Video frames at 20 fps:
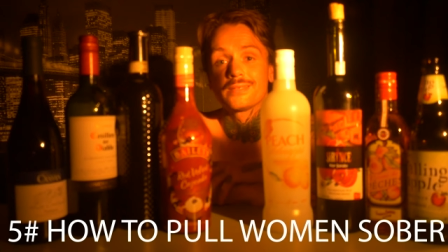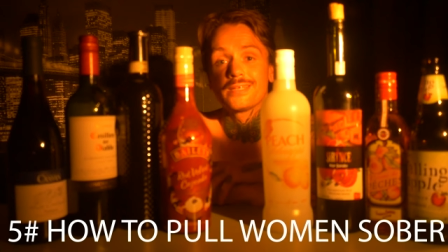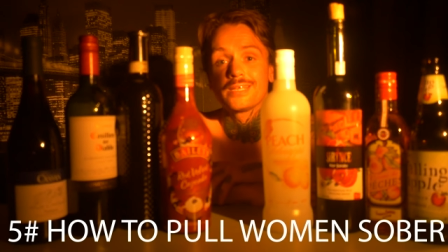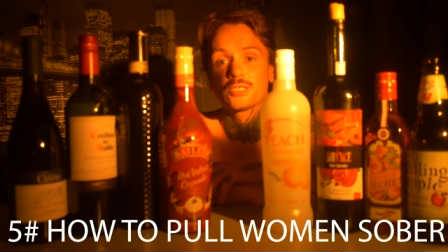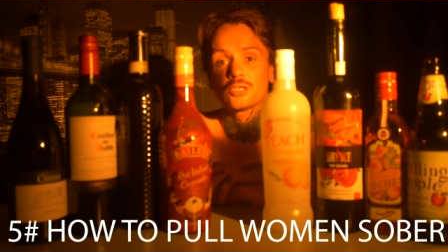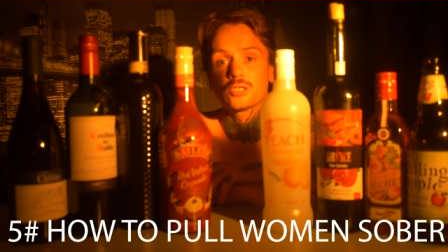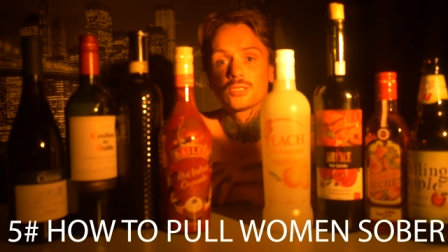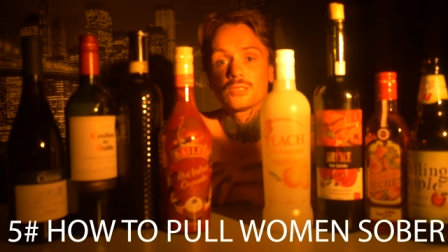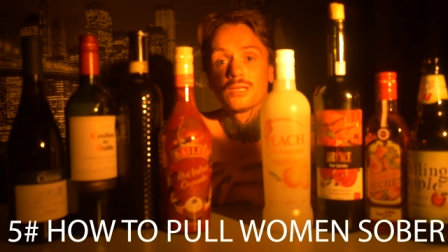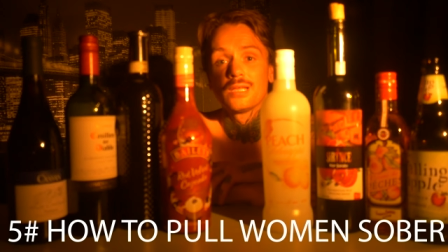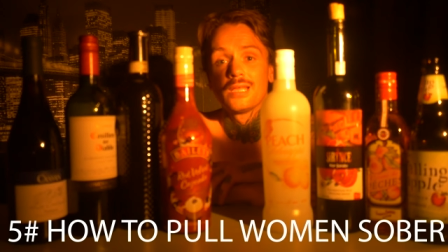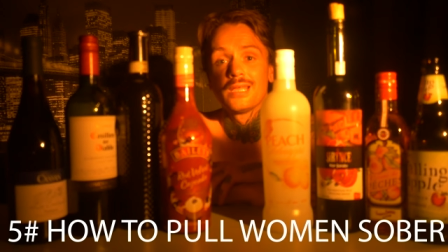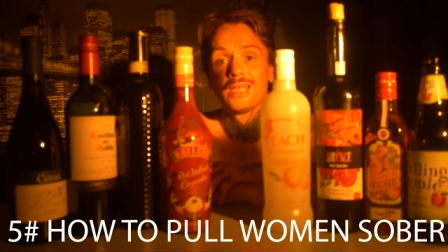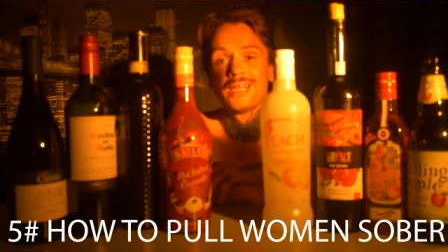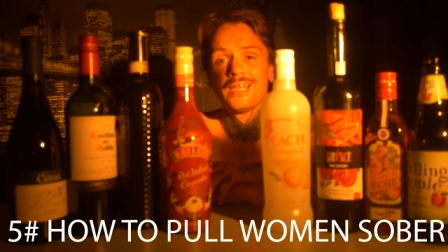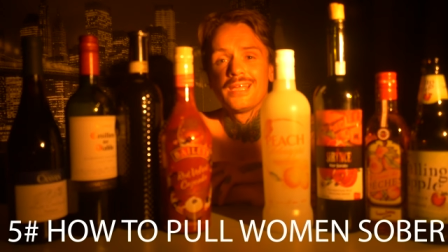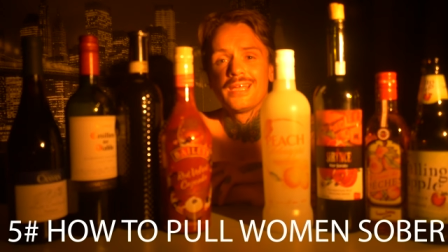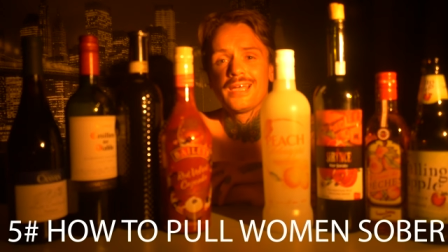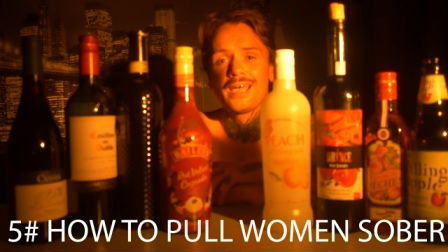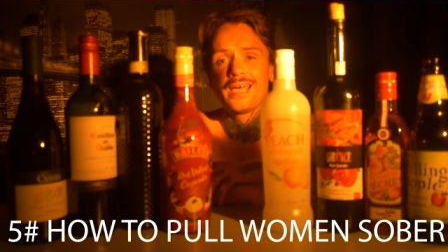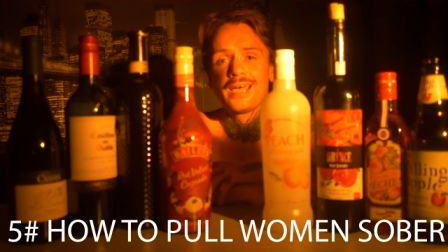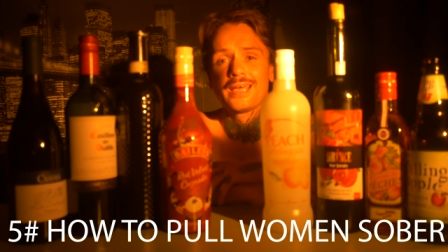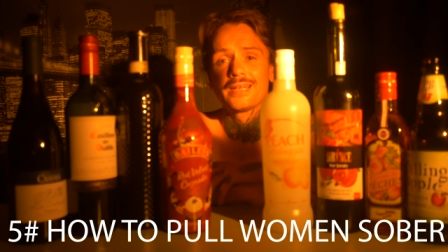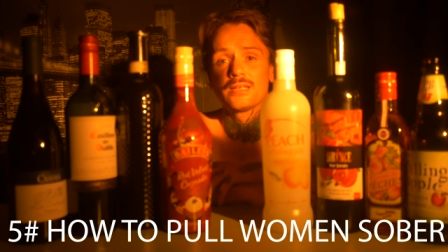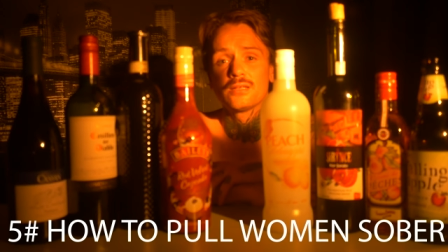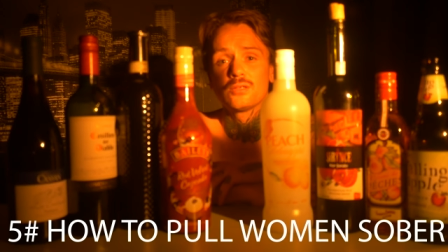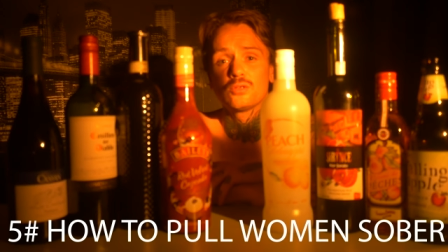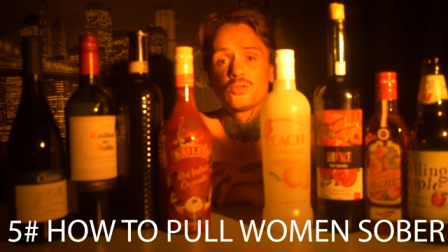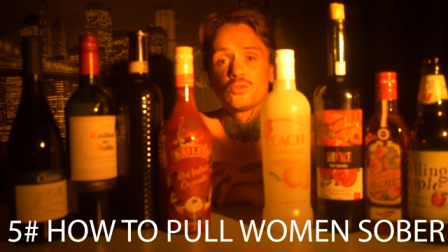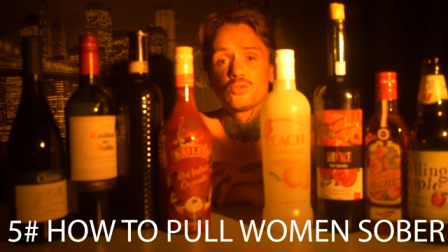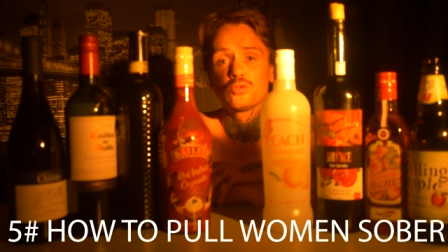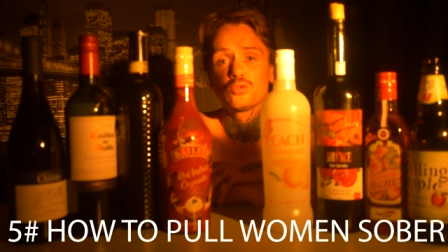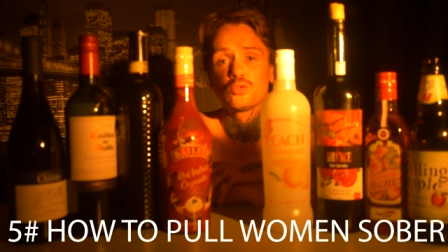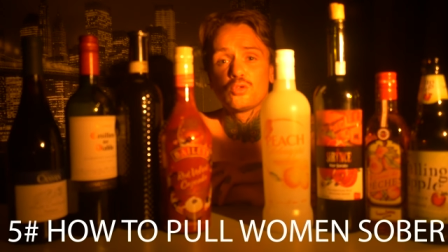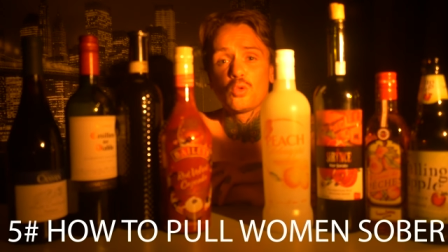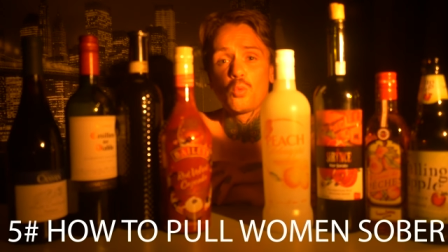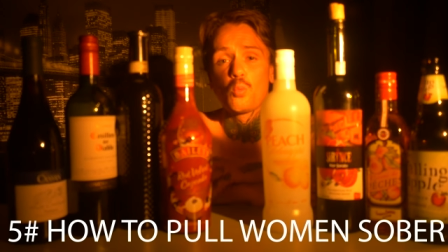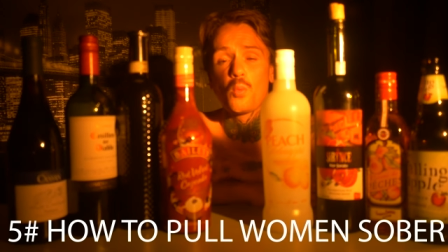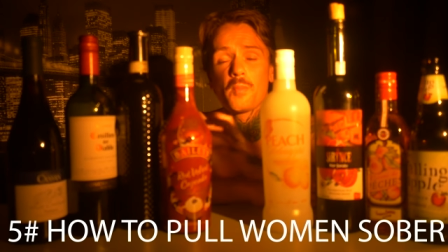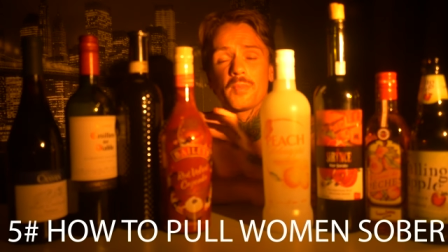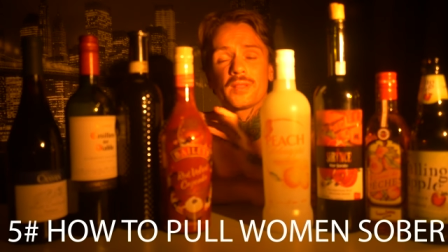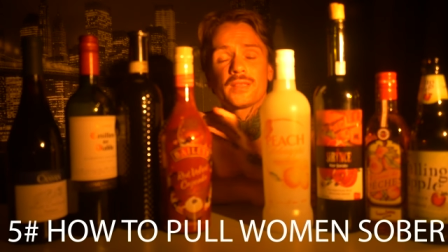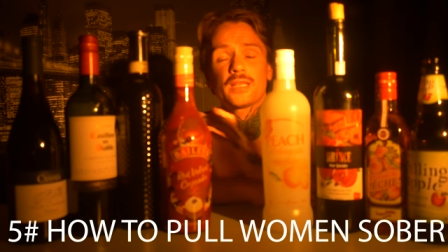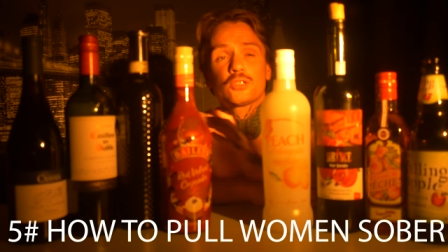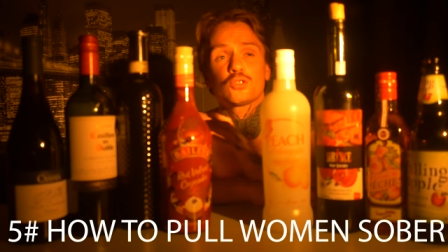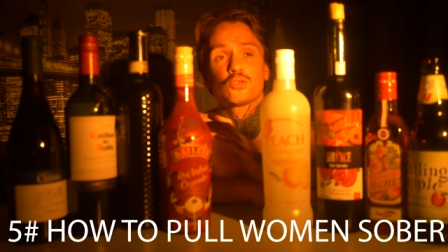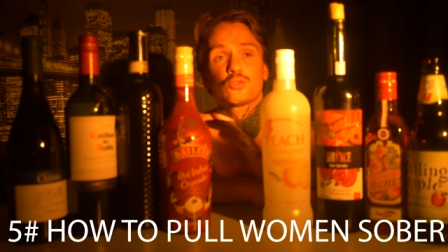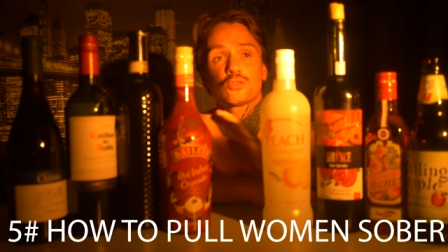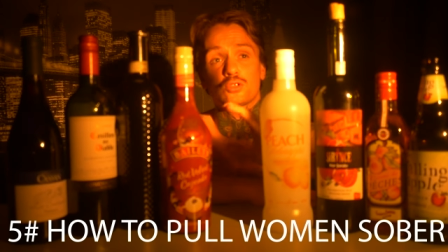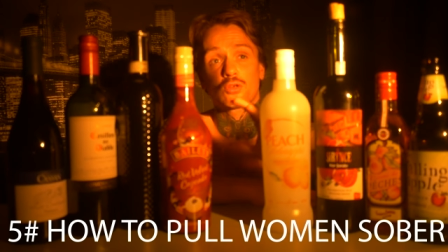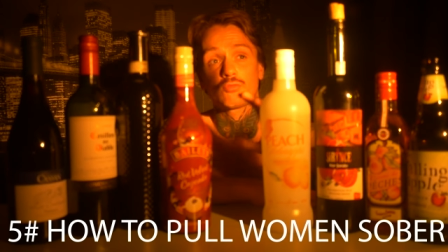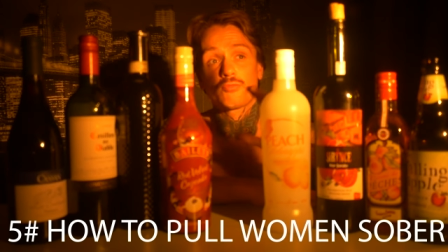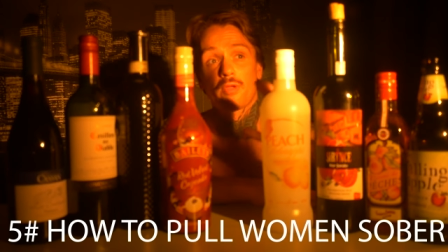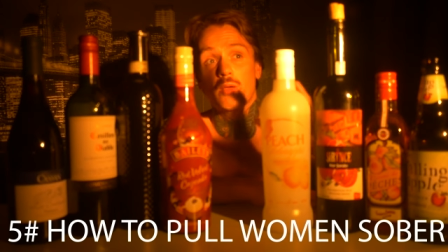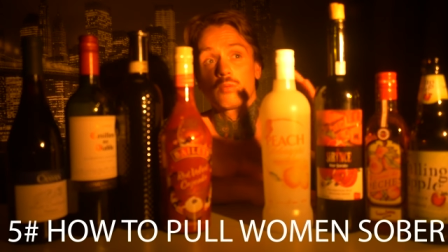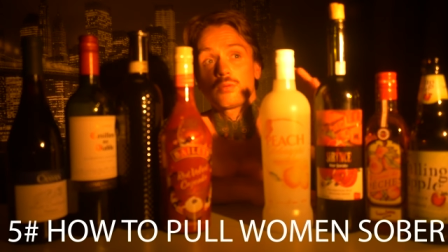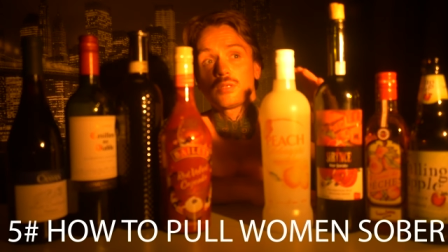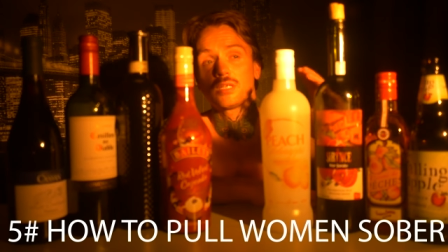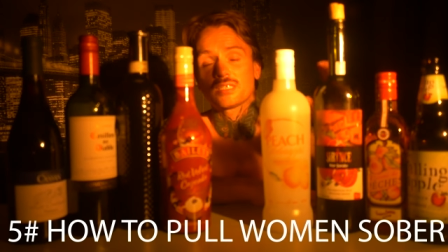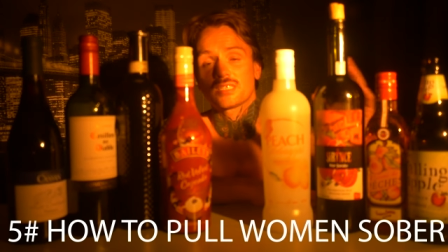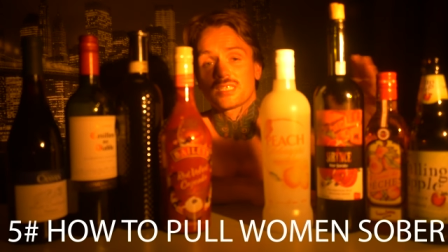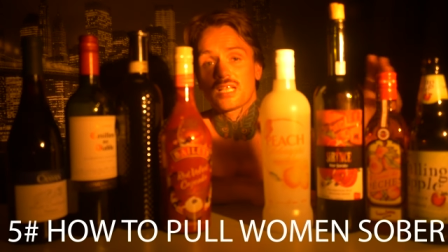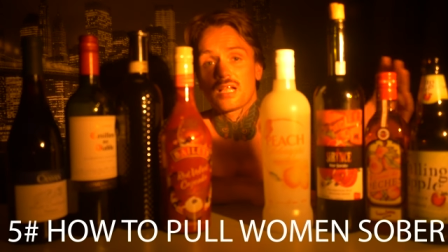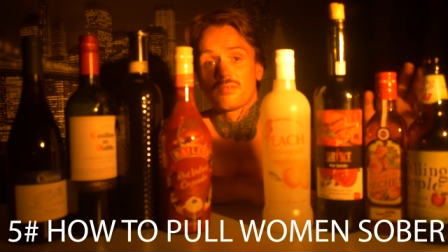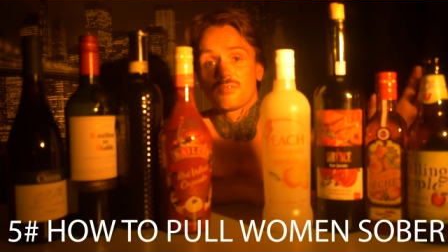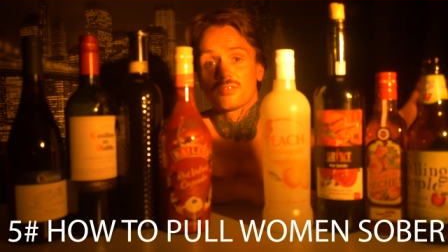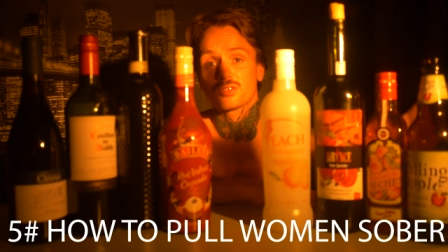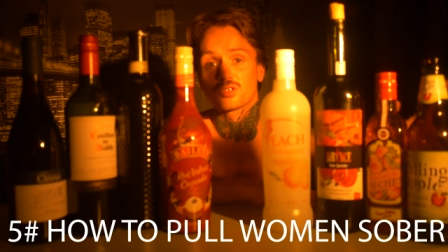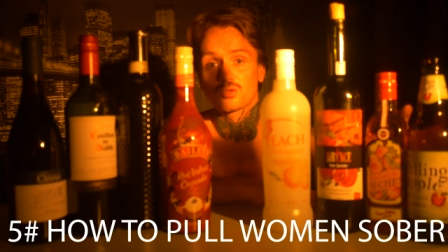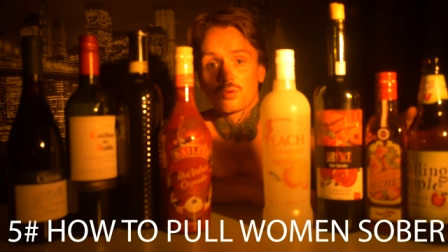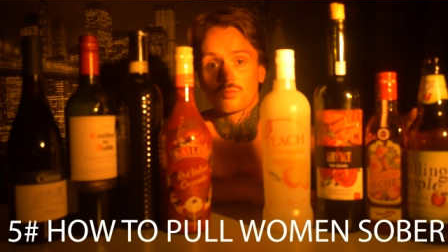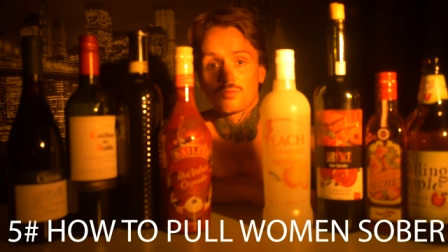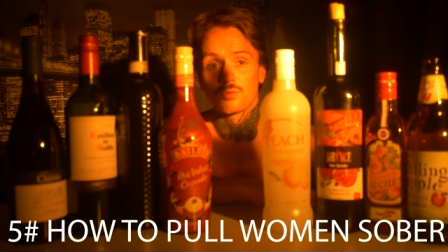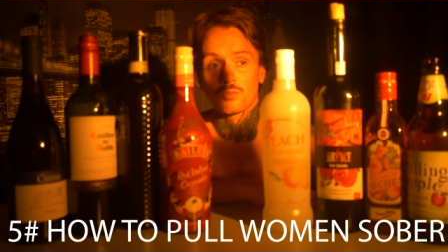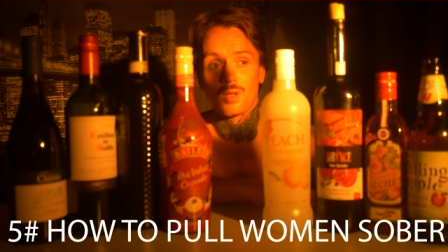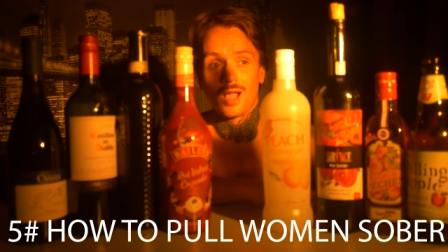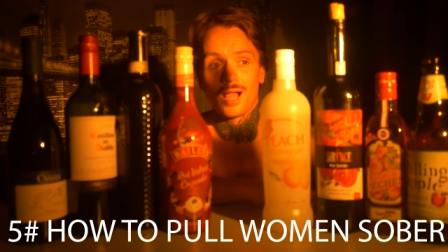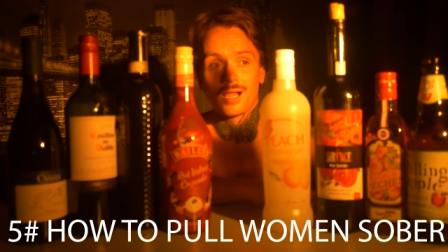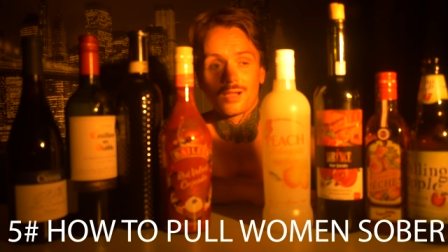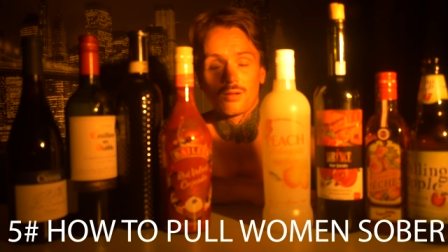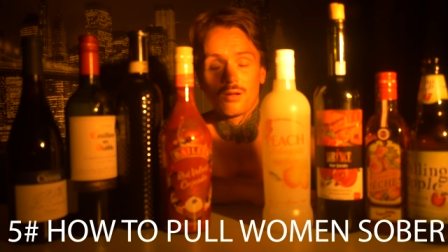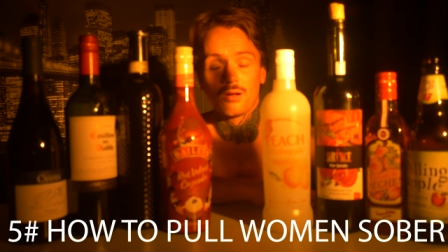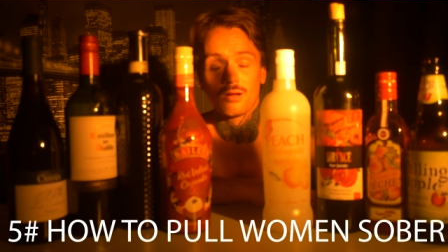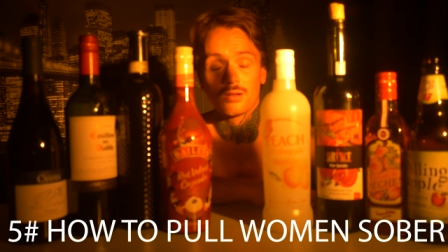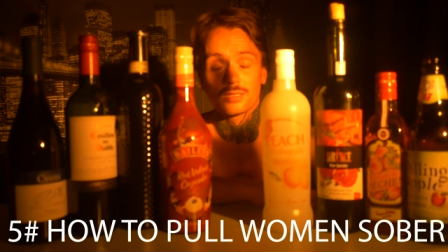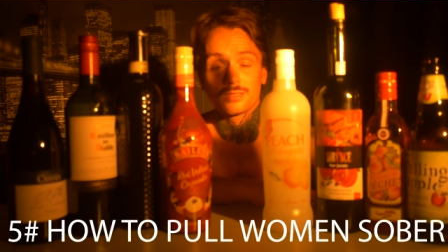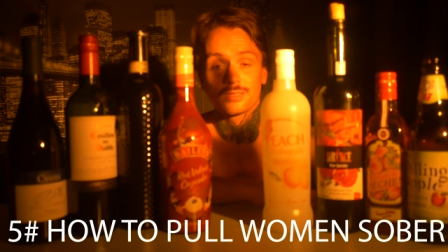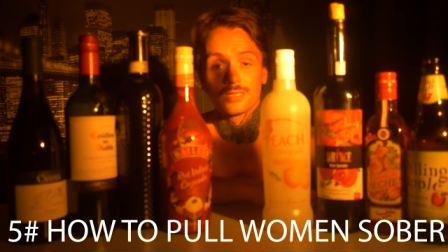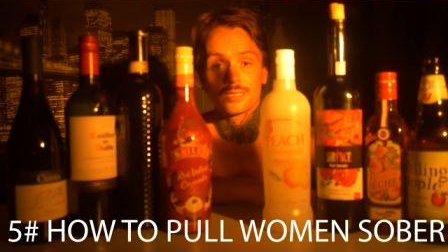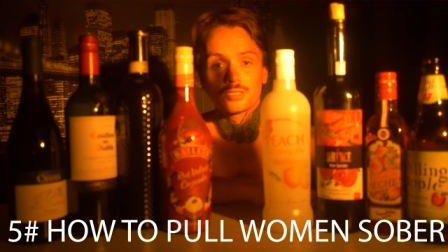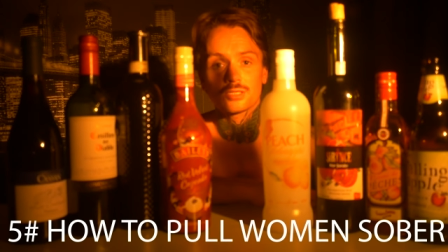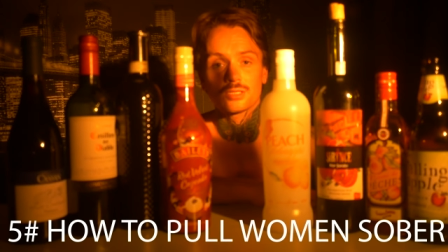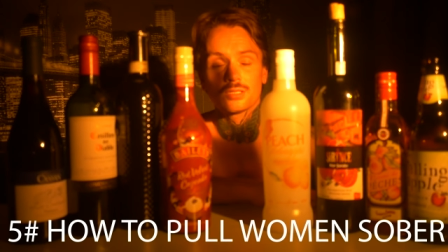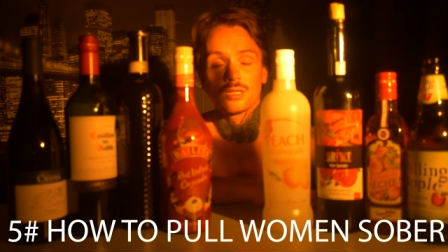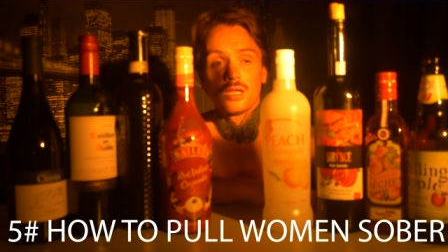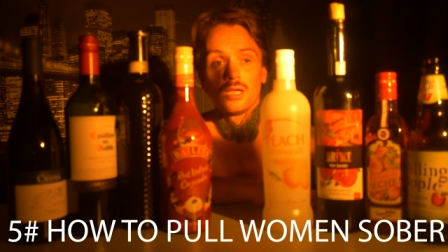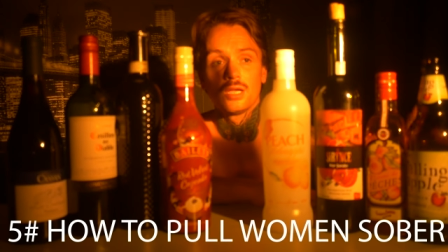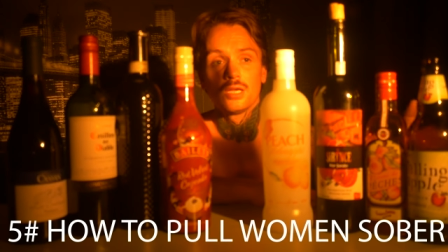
addiction, and the women that you're surrounding yourself with suffering with alcohol addiction.